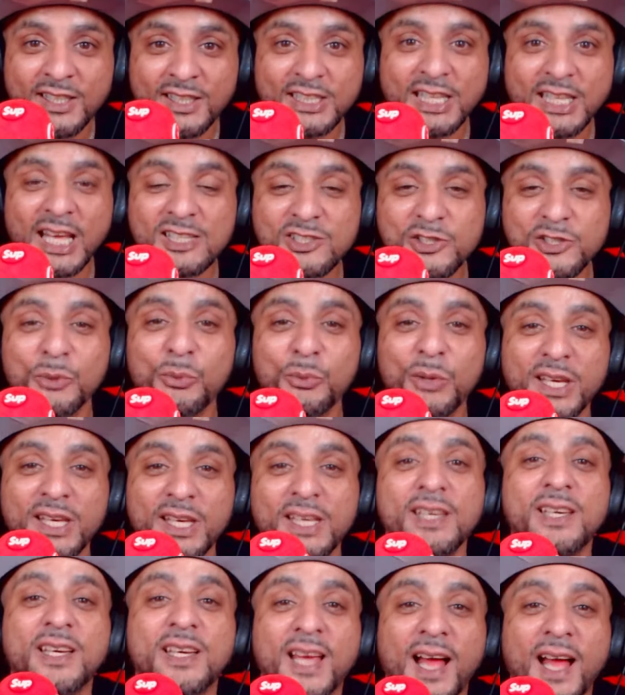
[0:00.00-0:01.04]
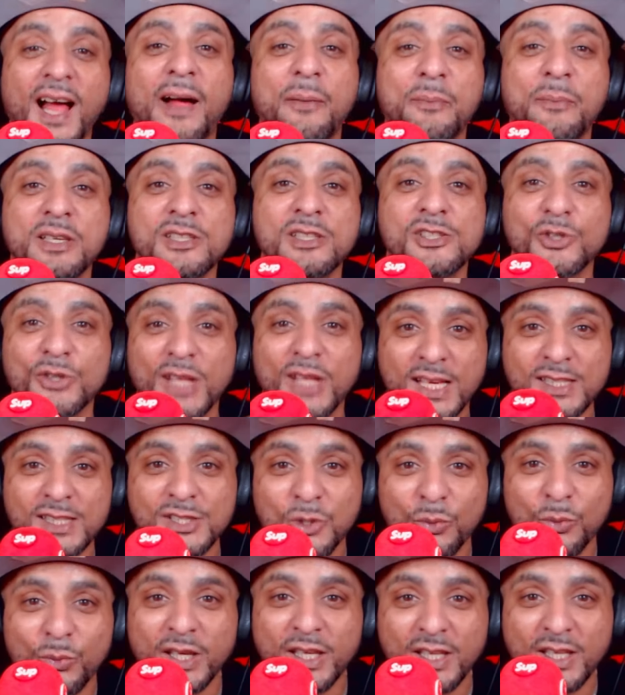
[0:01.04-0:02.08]
that's the way he comments, so that's
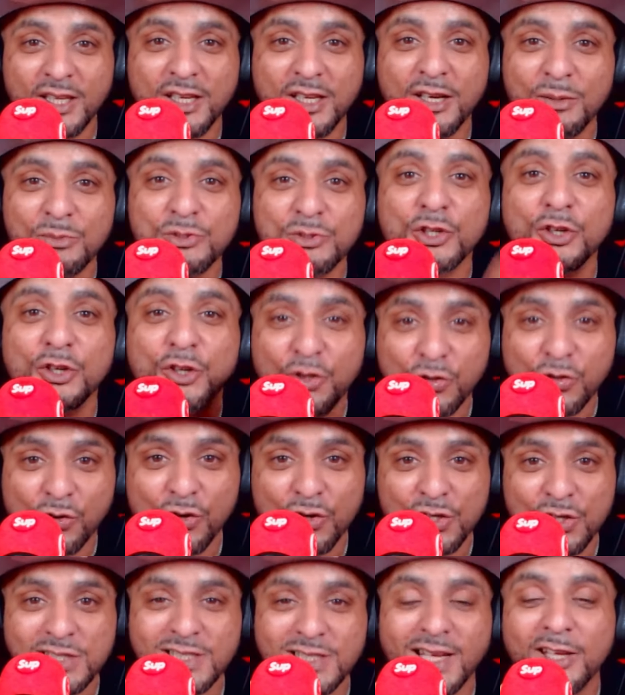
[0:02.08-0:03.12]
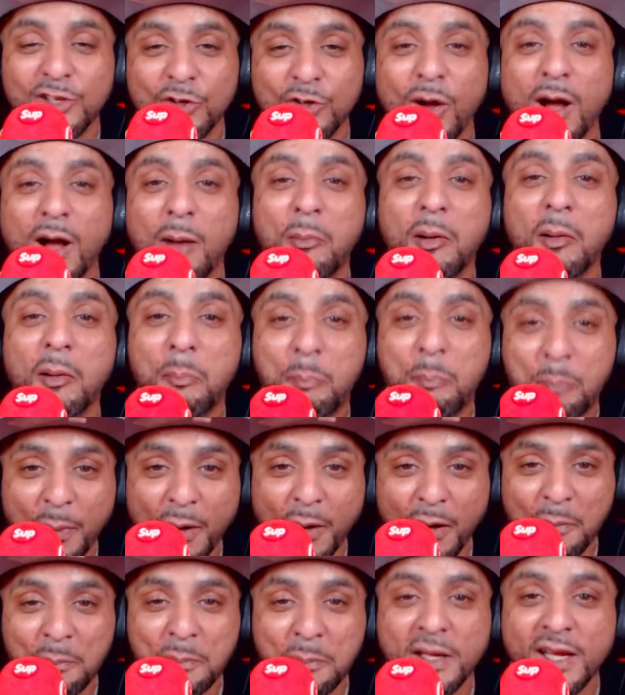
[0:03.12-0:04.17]
the way he comes across. Like, yo, I'm a
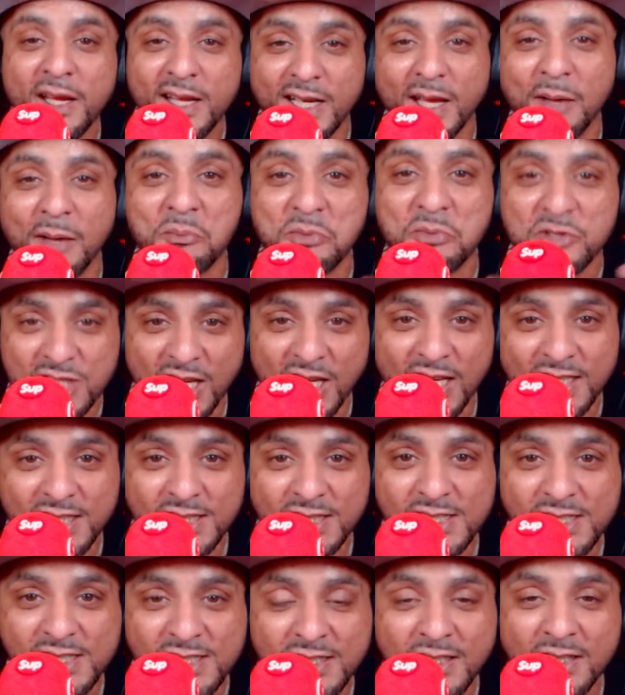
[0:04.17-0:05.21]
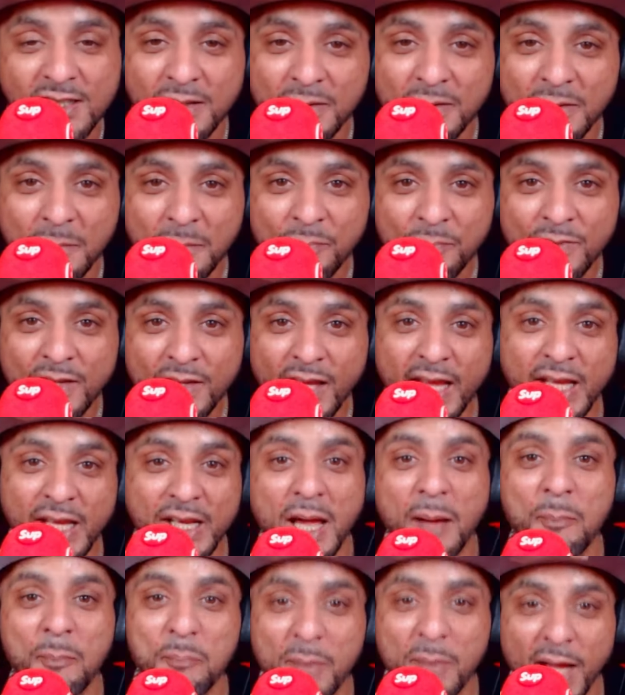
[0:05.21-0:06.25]
bum and I'm jealous and
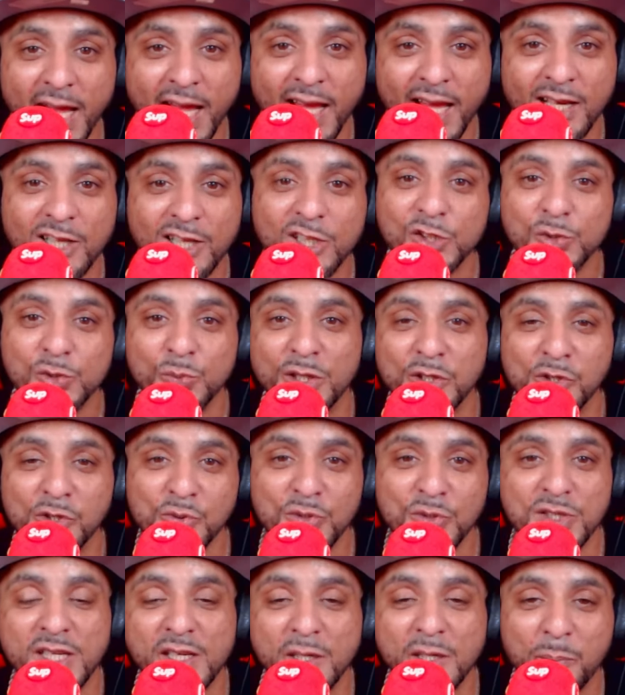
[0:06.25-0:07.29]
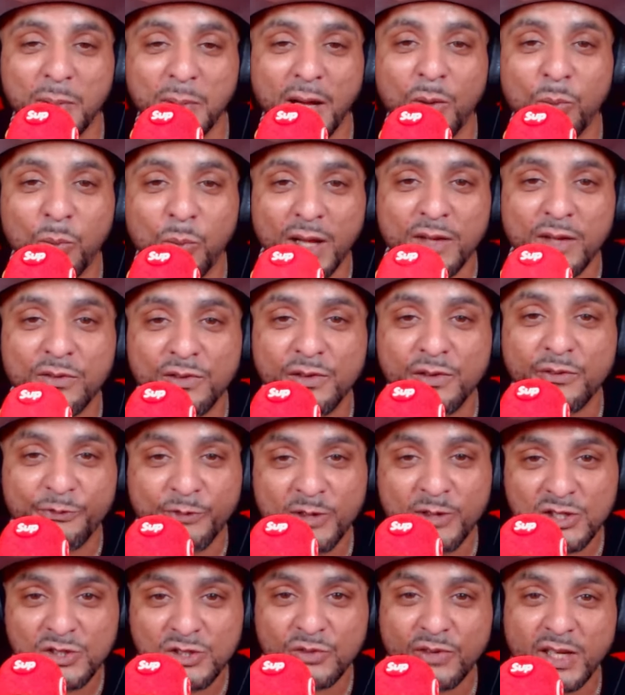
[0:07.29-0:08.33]
I'm mad. Because when you said about white
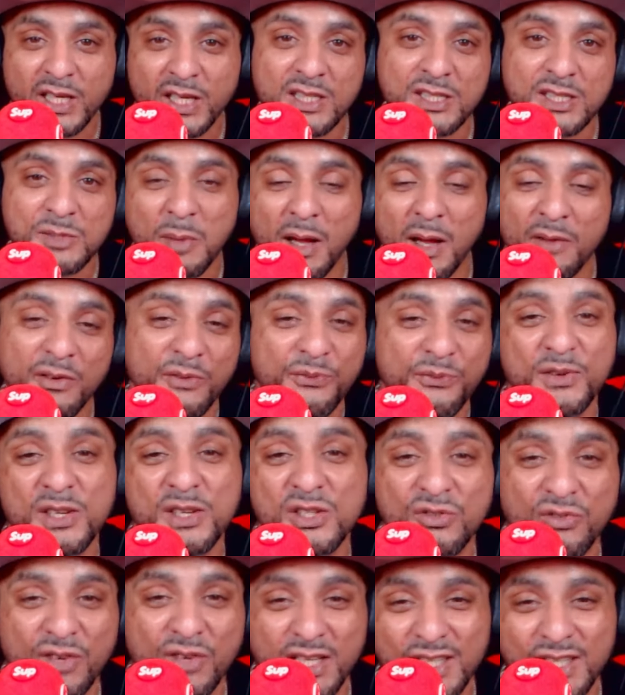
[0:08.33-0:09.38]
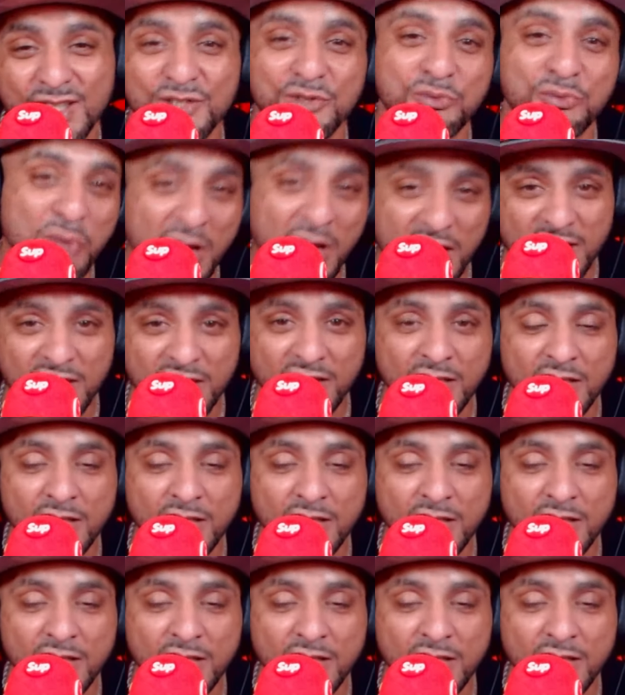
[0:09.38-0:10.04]
refrigerators, my refrigerator's white.